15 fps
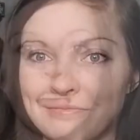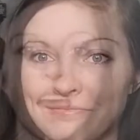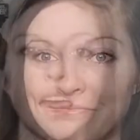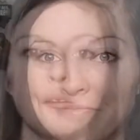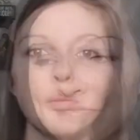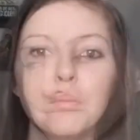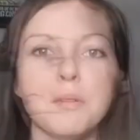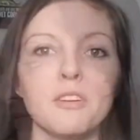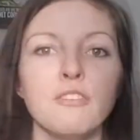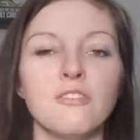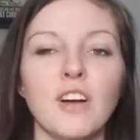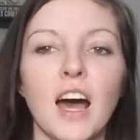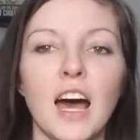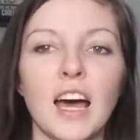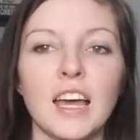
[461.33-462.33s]
Item number
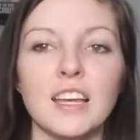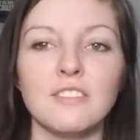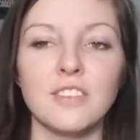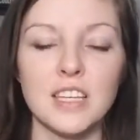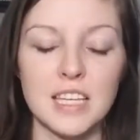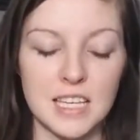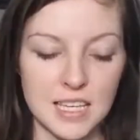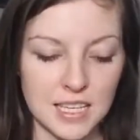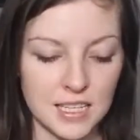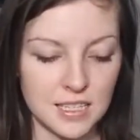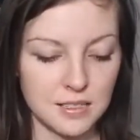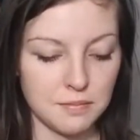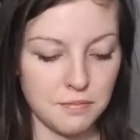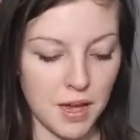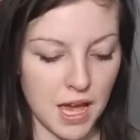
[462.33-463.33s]
5
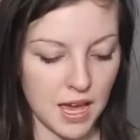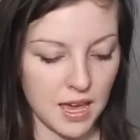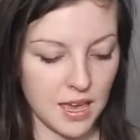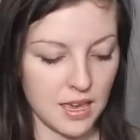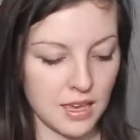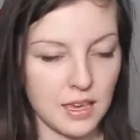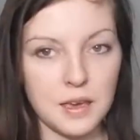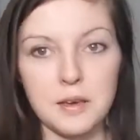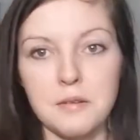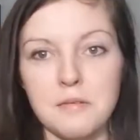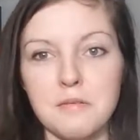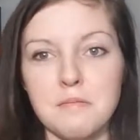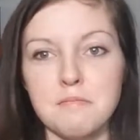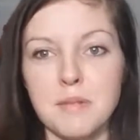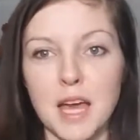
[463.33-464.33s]
is my
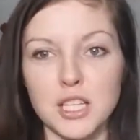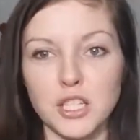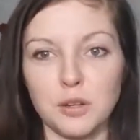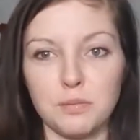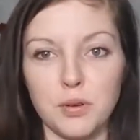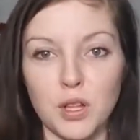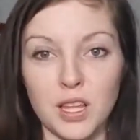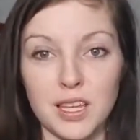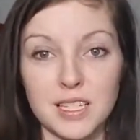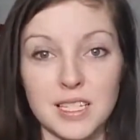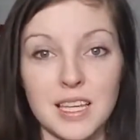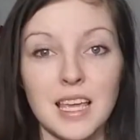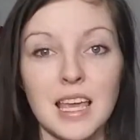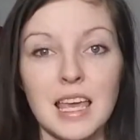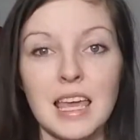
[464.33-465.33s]
Magic Bullet.
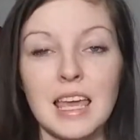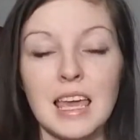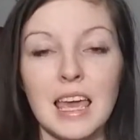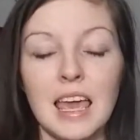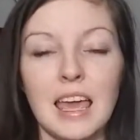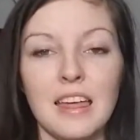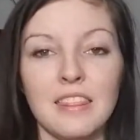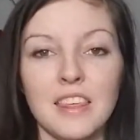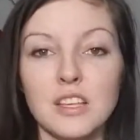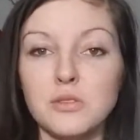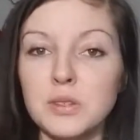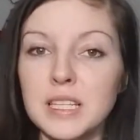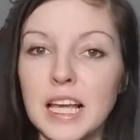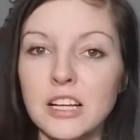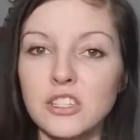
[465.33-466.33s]
And this
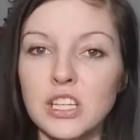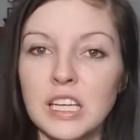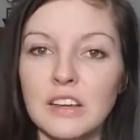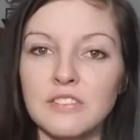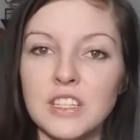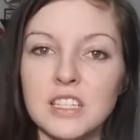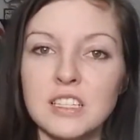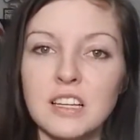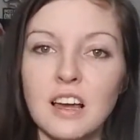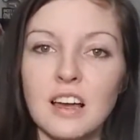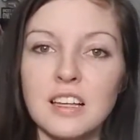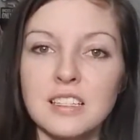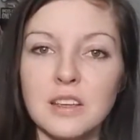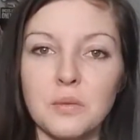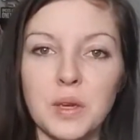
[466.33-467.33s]
was actually gifted to
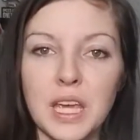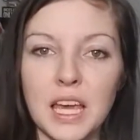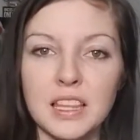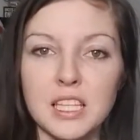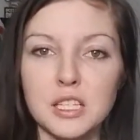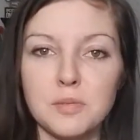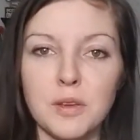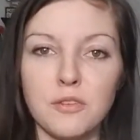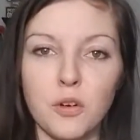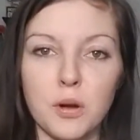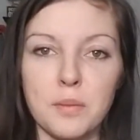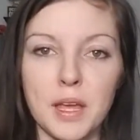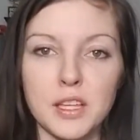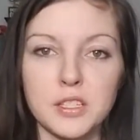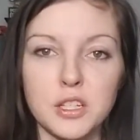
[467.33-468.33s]
us, and we had this before
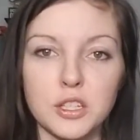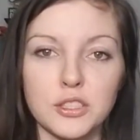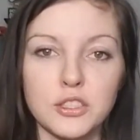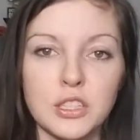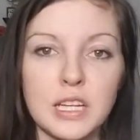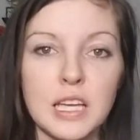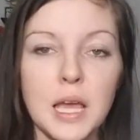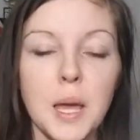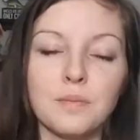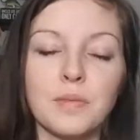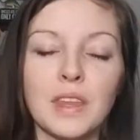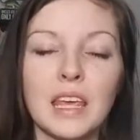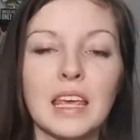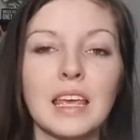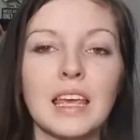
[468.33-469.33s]
my surgery.
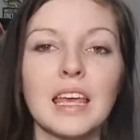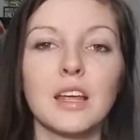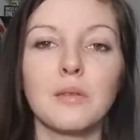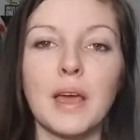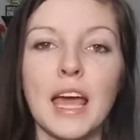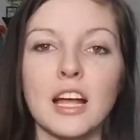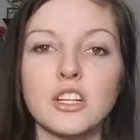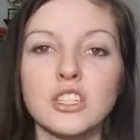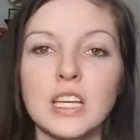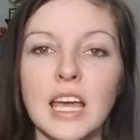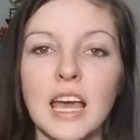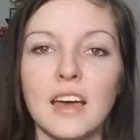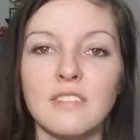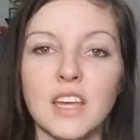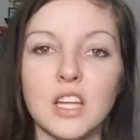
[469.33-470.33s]
And we actually
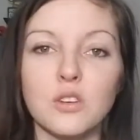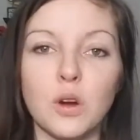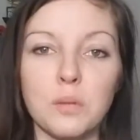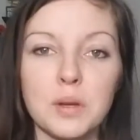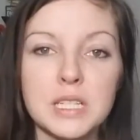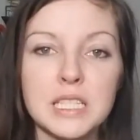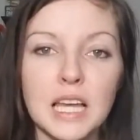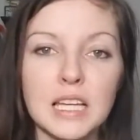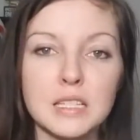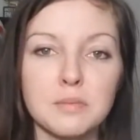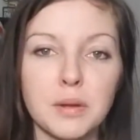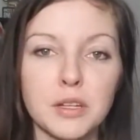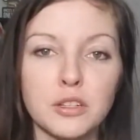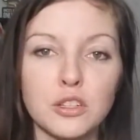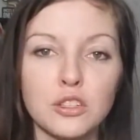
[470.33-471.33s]
have a normal size
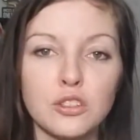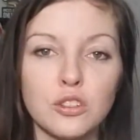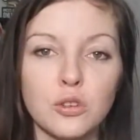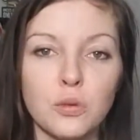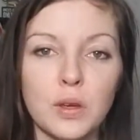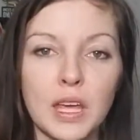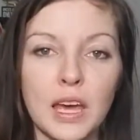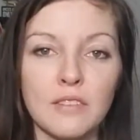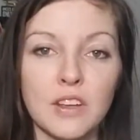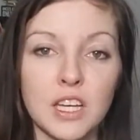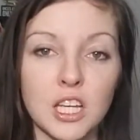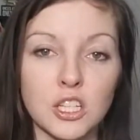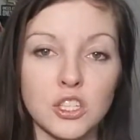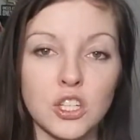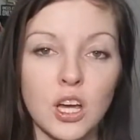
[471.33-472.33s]
blender too. We have a
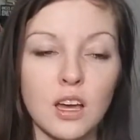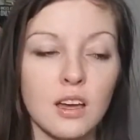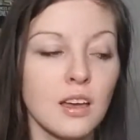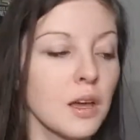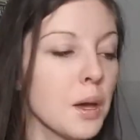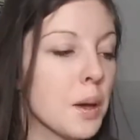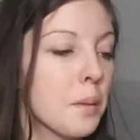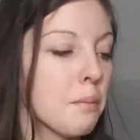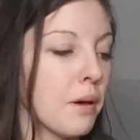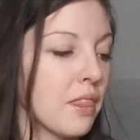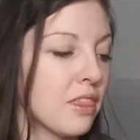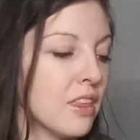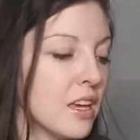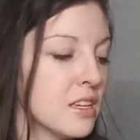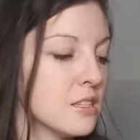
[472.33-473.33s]
Ninja.
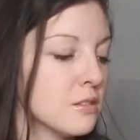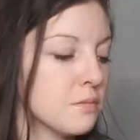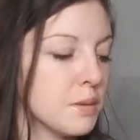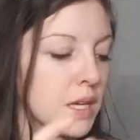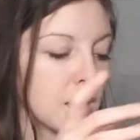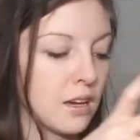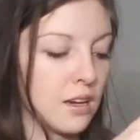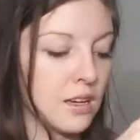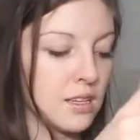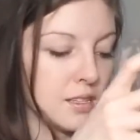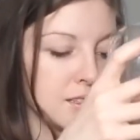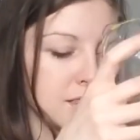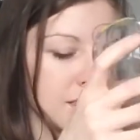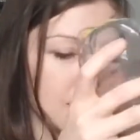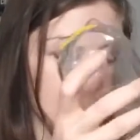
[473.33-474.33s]
But this,
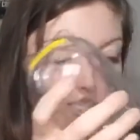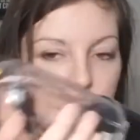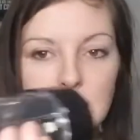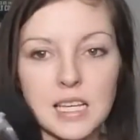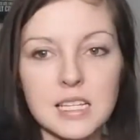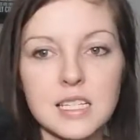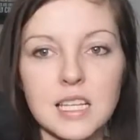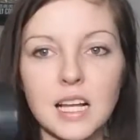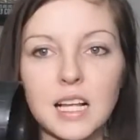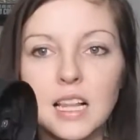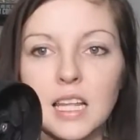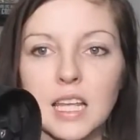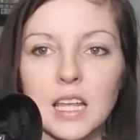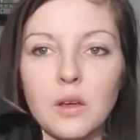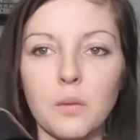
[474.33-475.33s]
because it's easy to
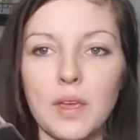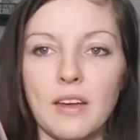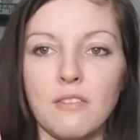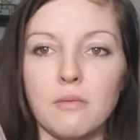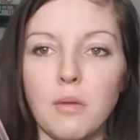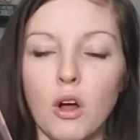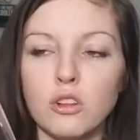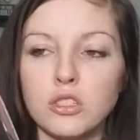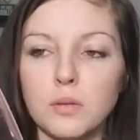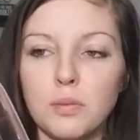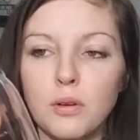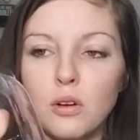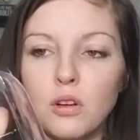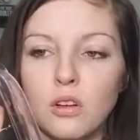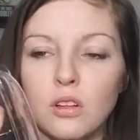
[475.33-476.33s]
clean and we have
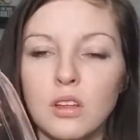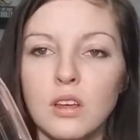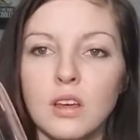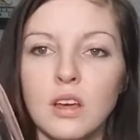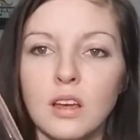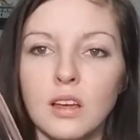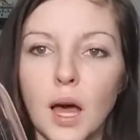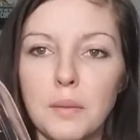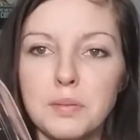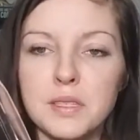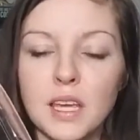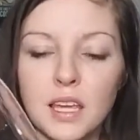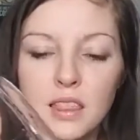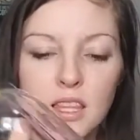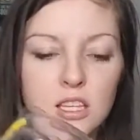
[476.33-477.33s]
multiple cups
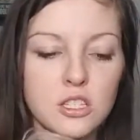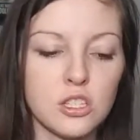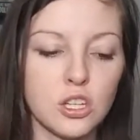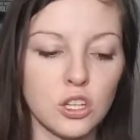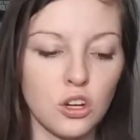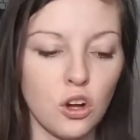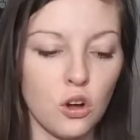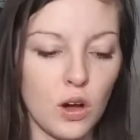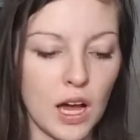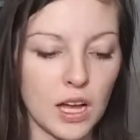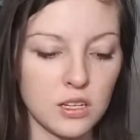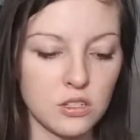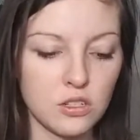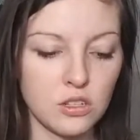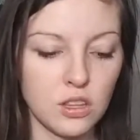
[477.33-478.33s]
like this to go
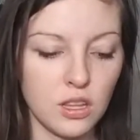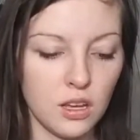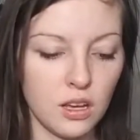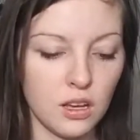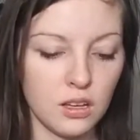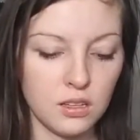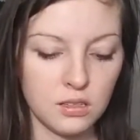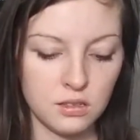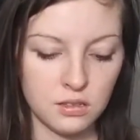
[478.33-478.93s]
onto the